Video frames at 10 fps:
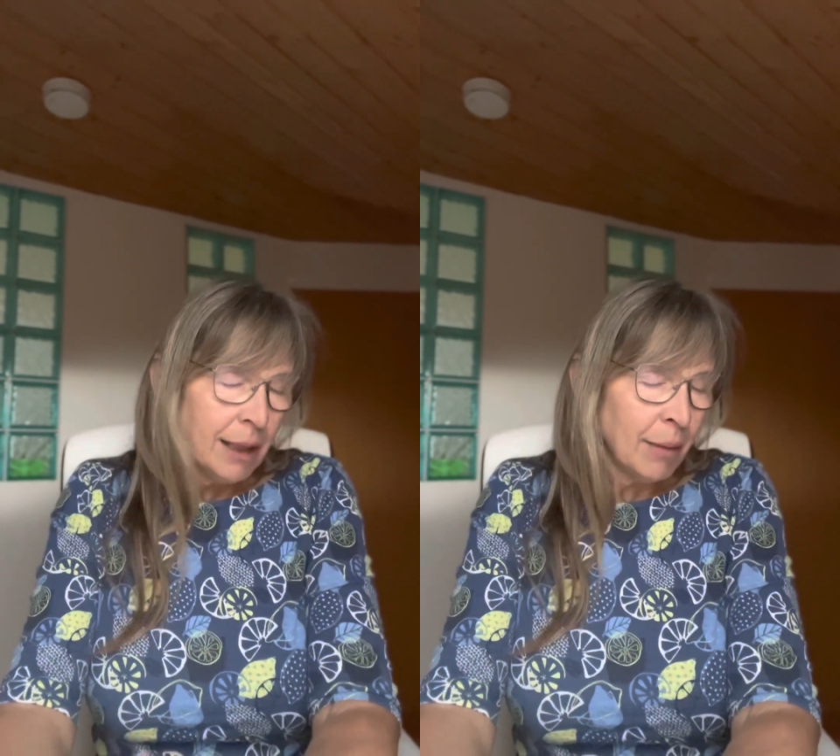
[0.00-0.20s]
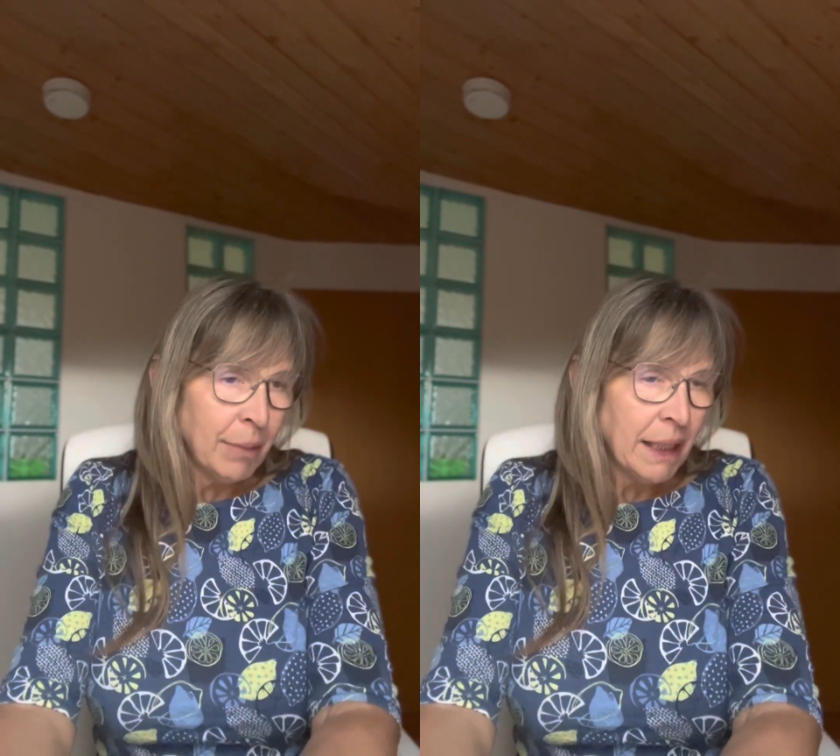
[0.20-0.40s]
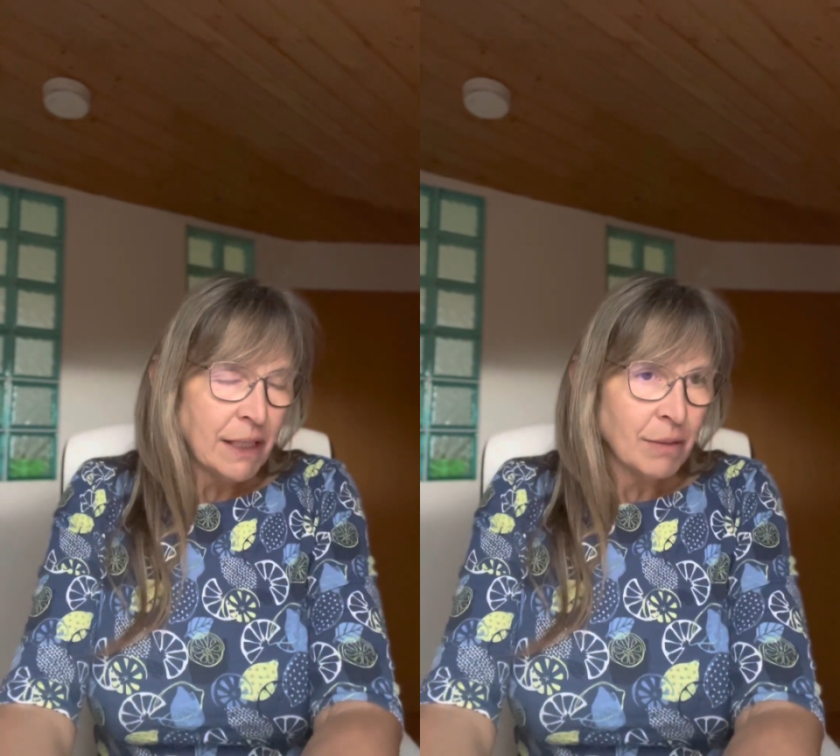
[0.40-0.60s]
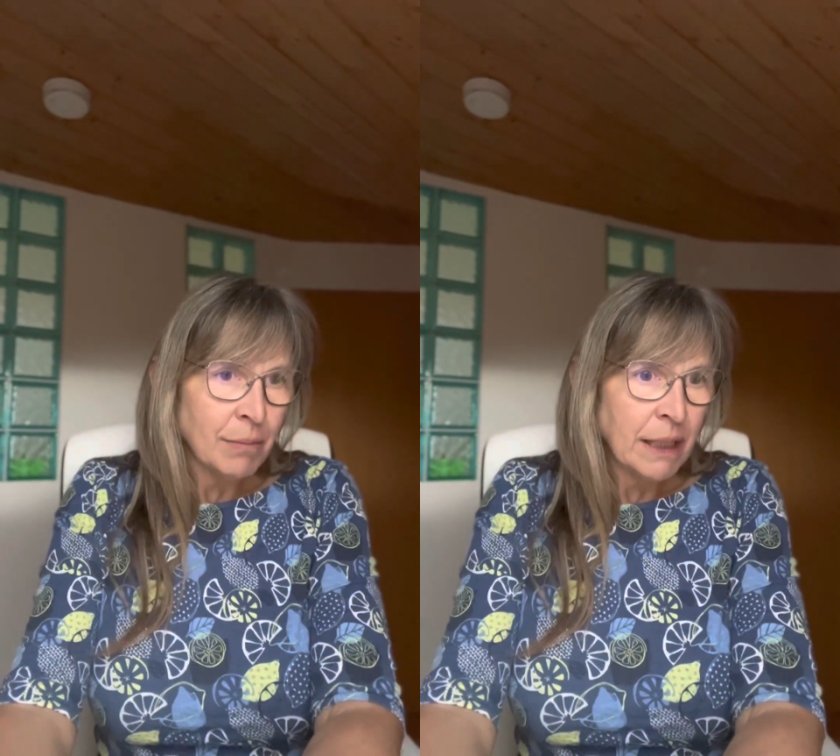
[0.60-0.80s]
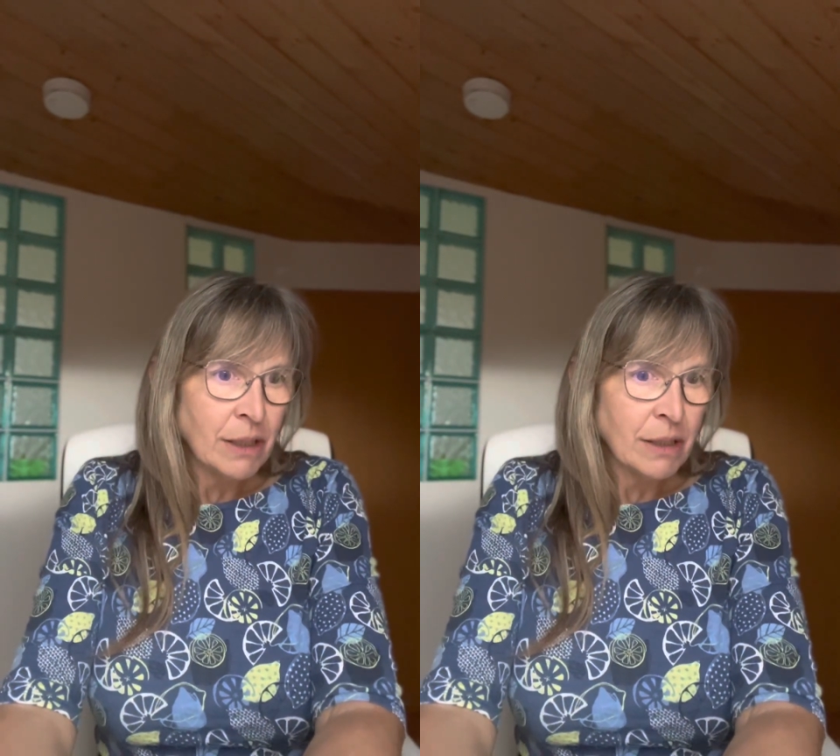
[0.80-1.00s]

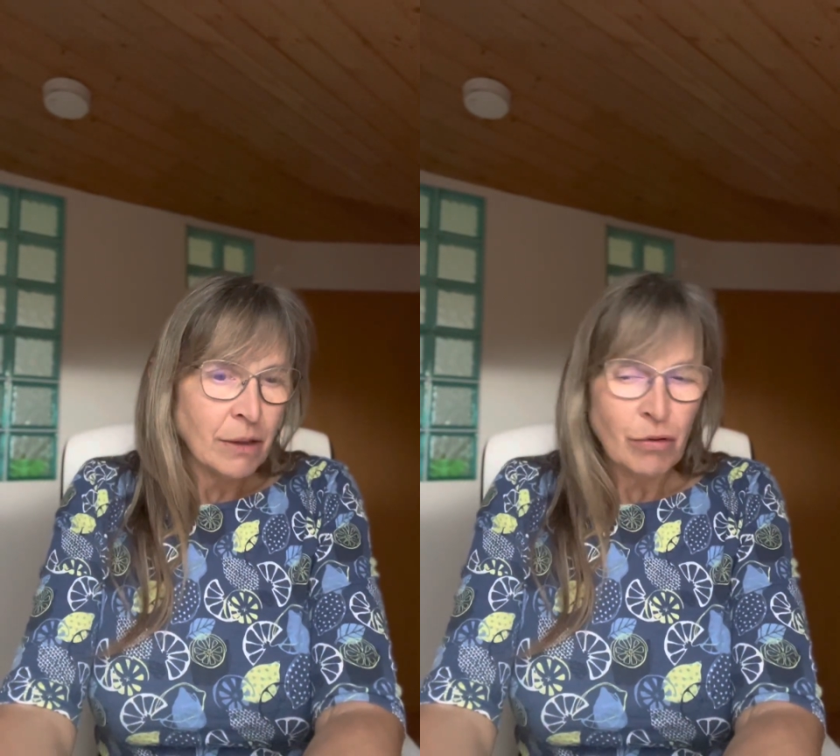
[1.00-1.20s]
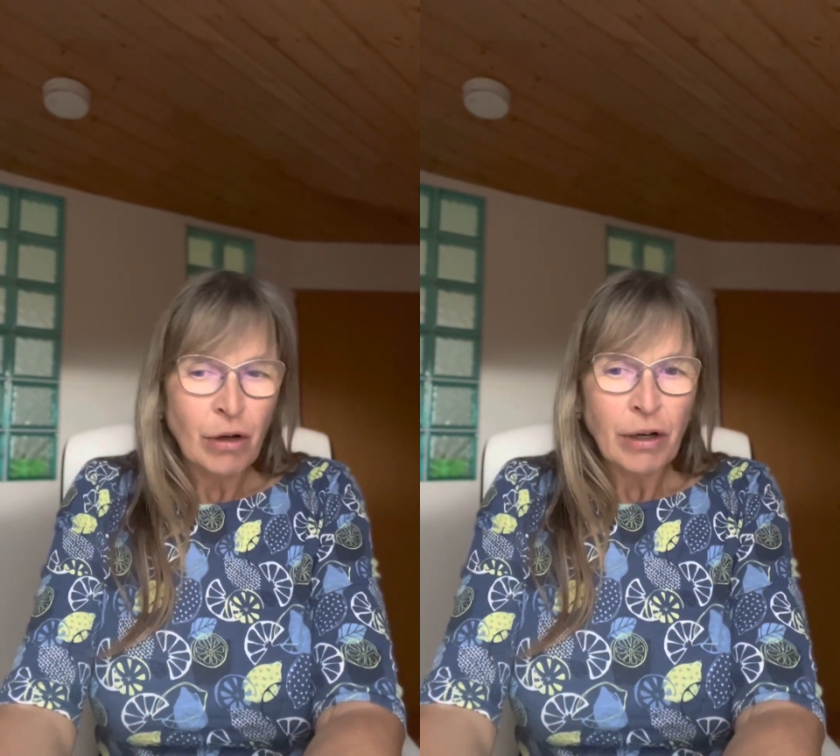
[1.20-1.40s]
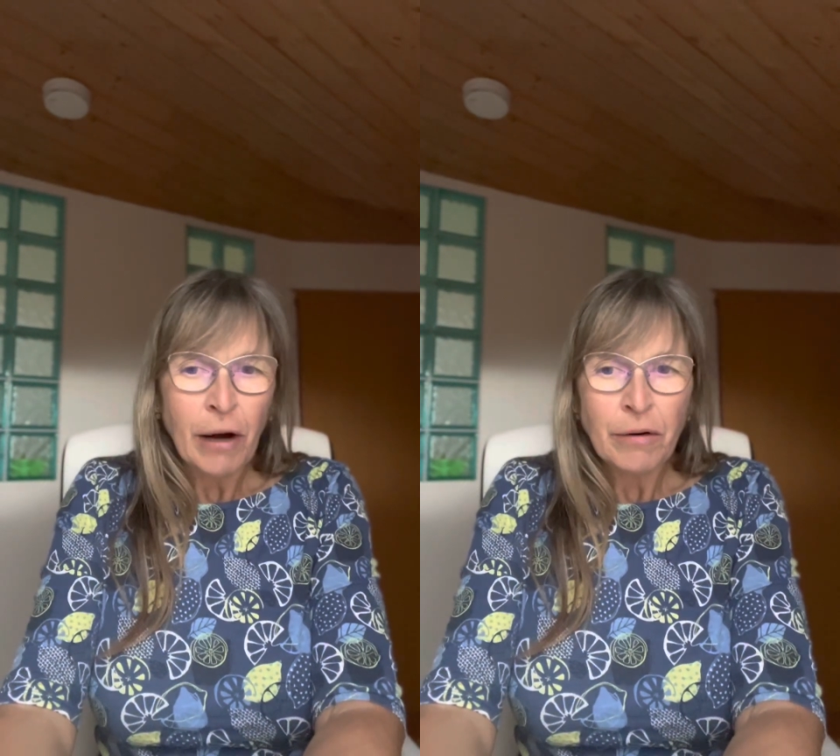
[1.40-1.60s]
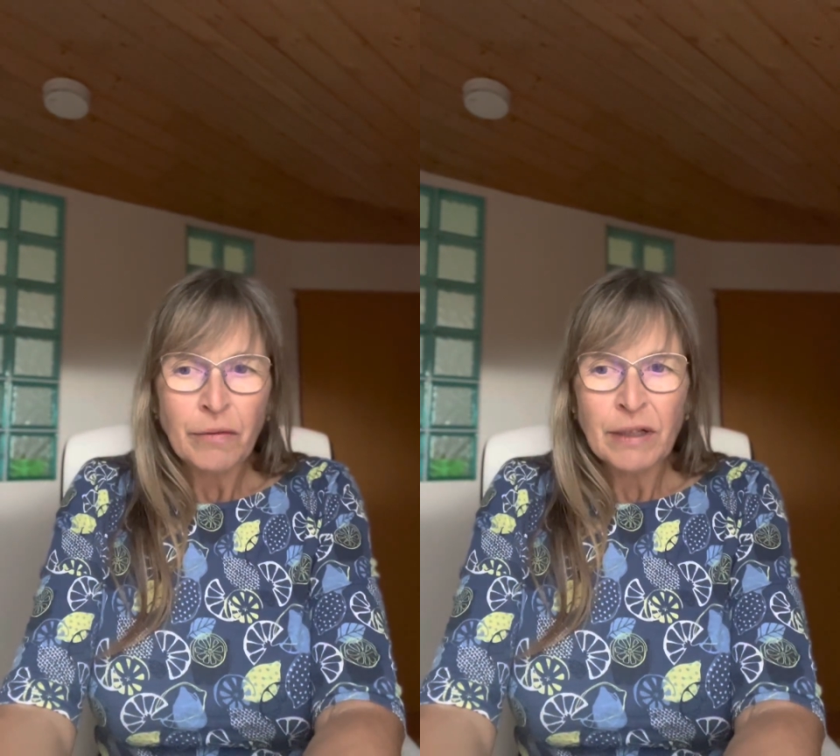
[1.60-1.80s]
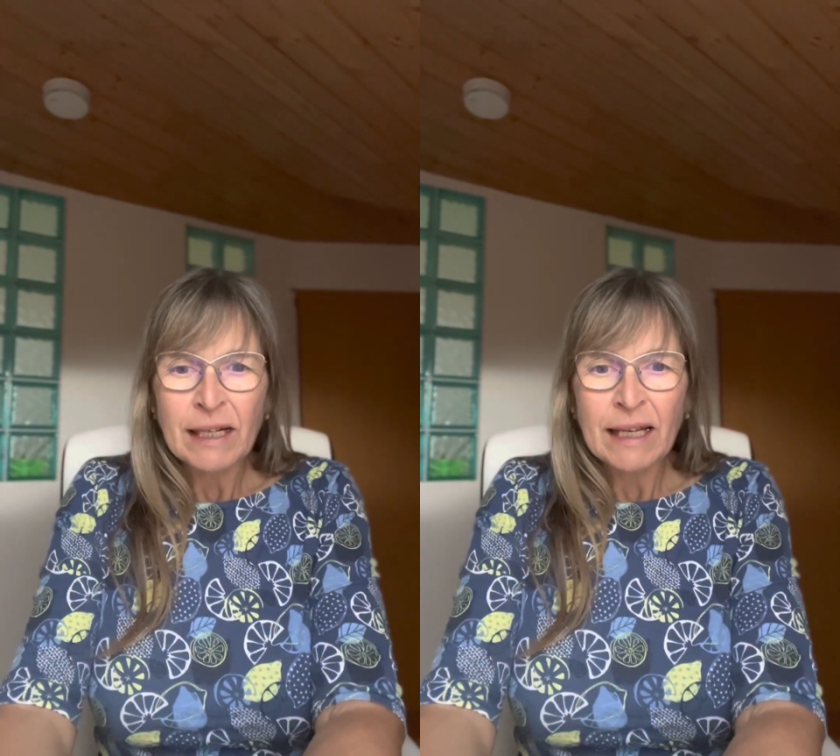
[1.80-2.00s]
made a drug out of
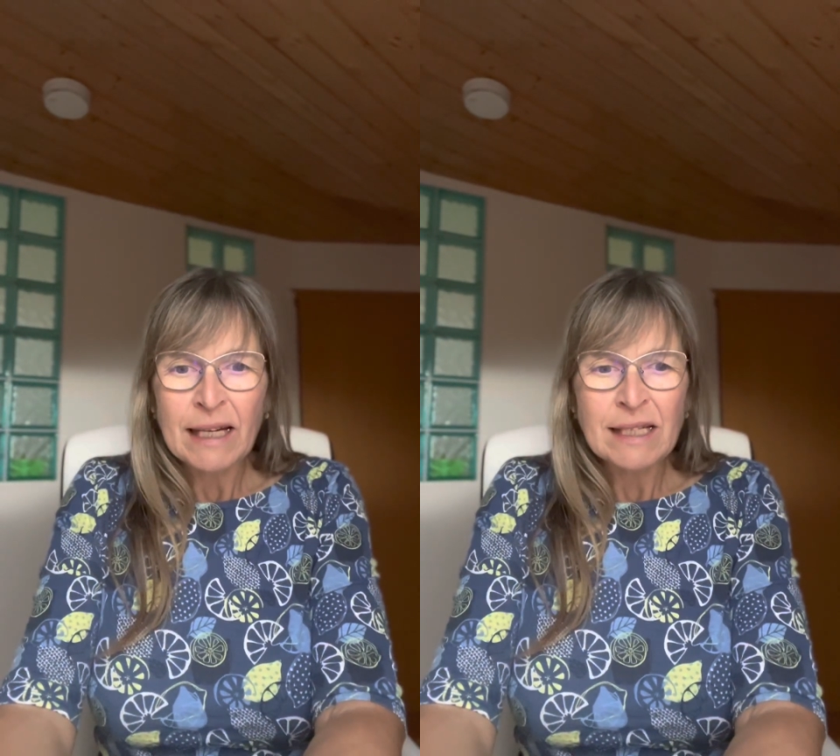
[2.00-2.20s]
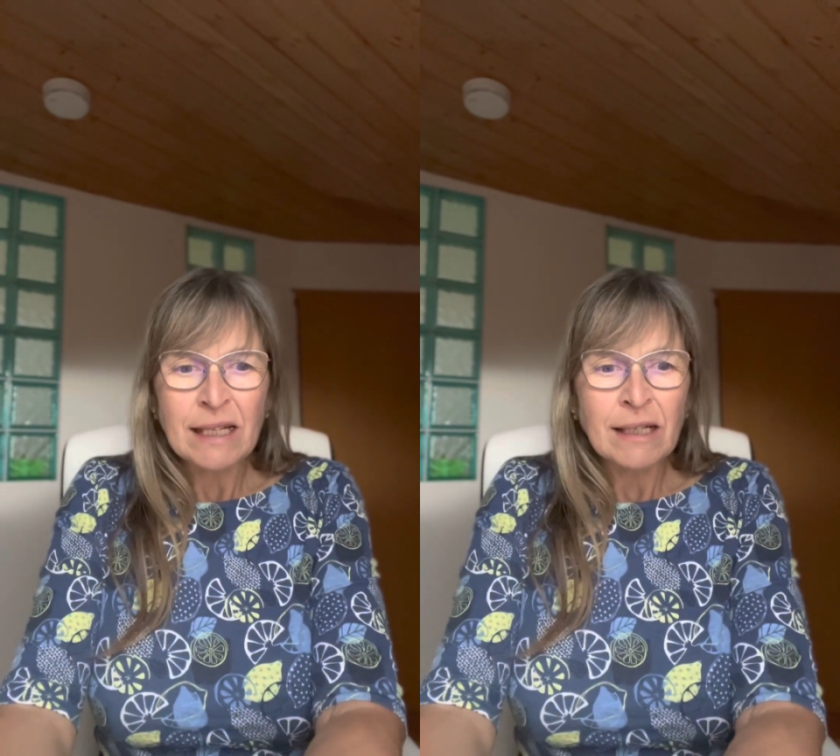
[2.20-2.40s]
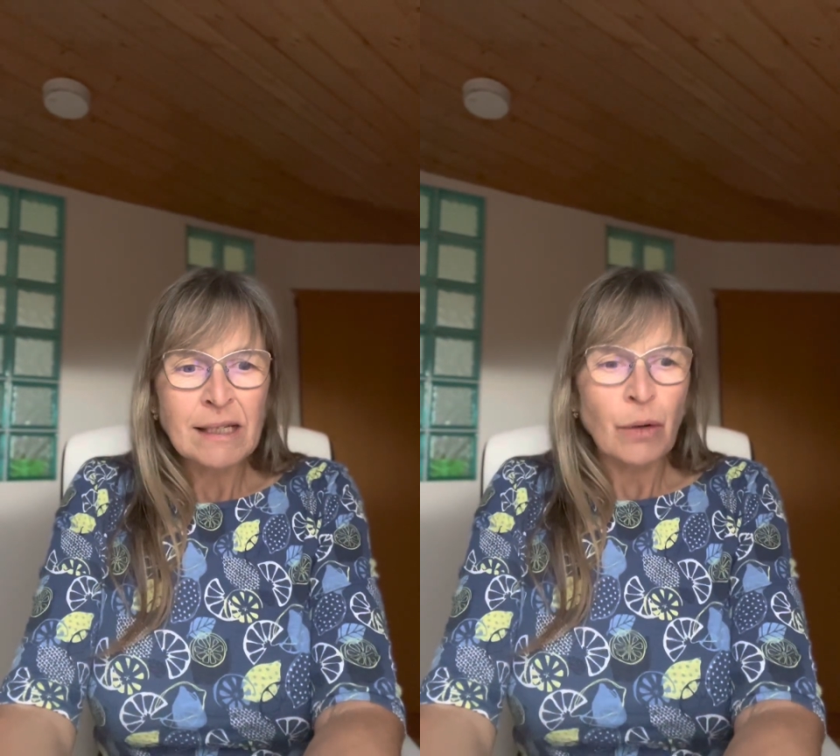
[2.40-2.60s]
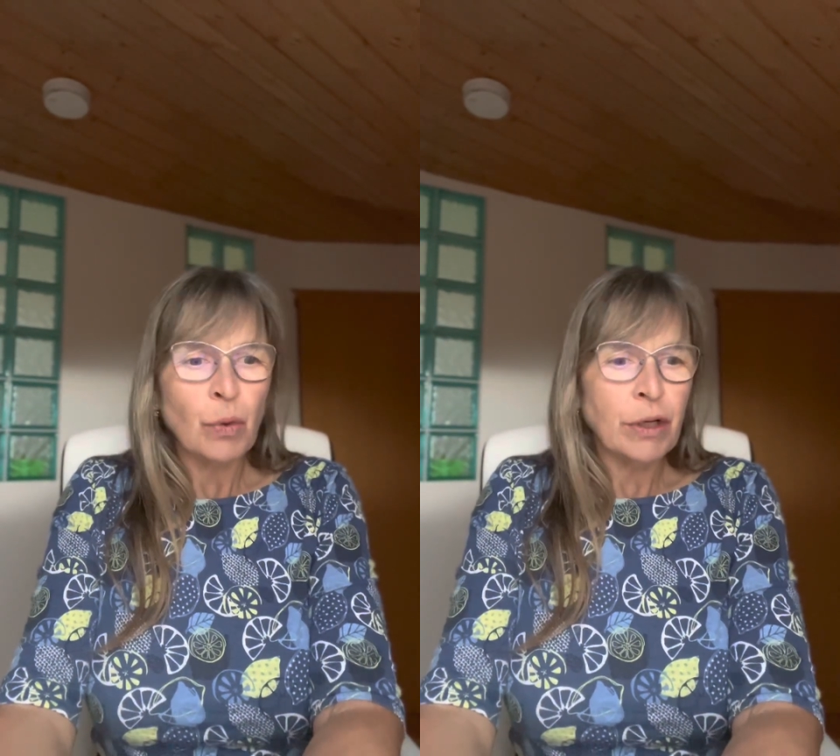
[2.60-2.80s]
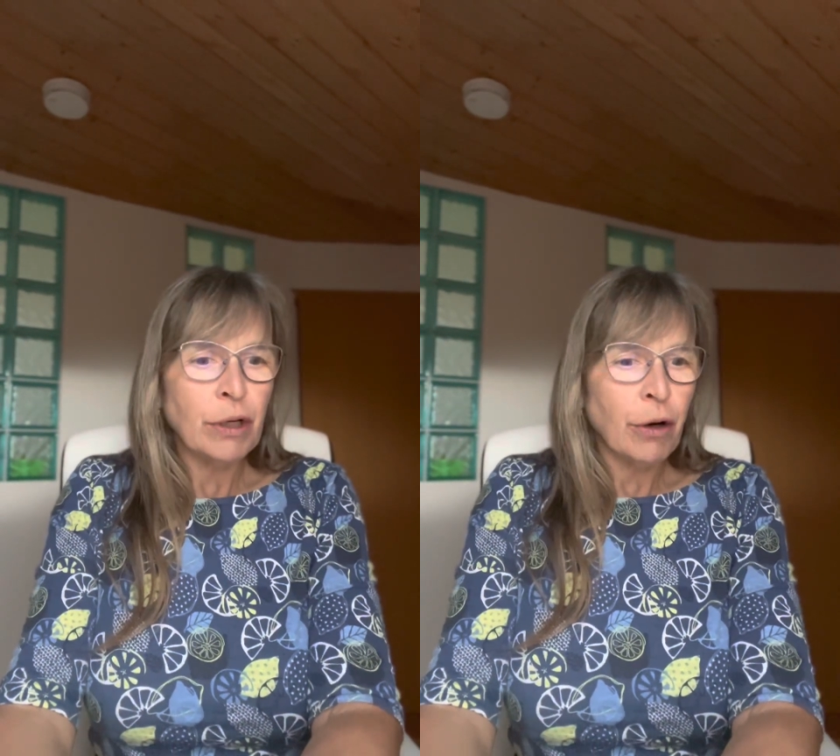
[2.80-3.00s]
it, I guess, and it's
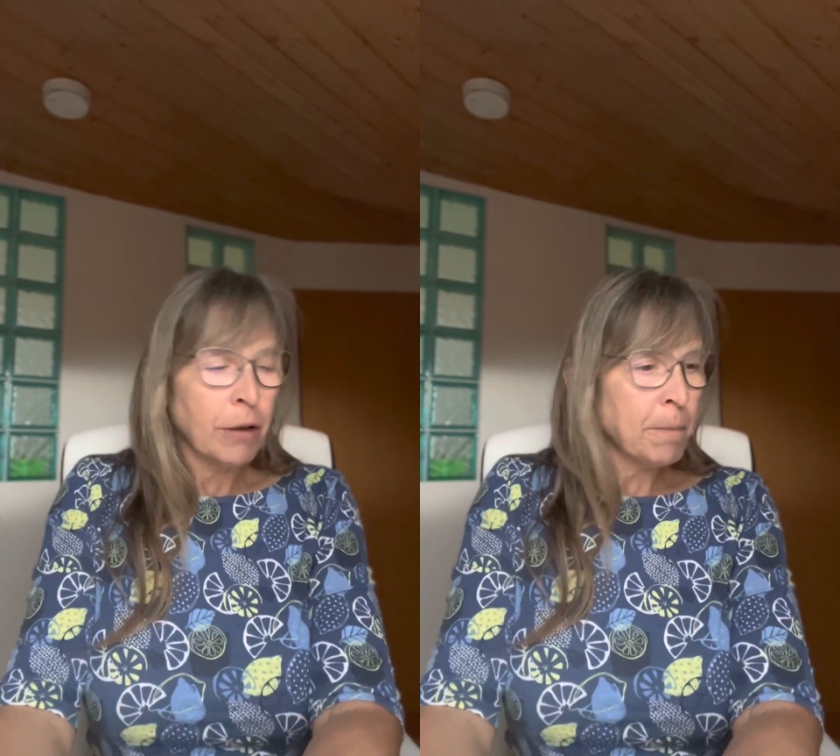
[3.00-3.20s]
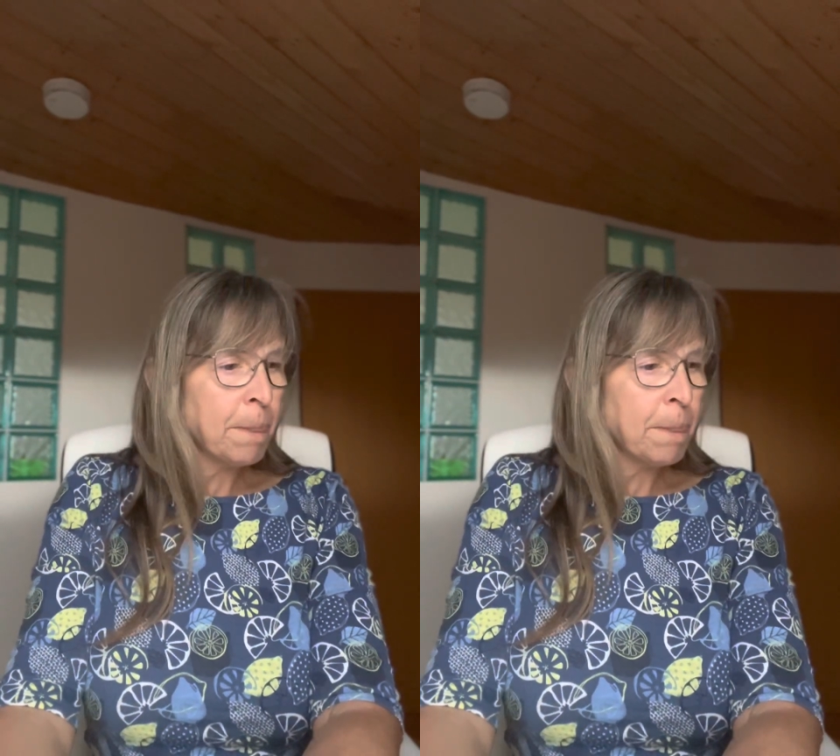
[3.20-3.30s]
only on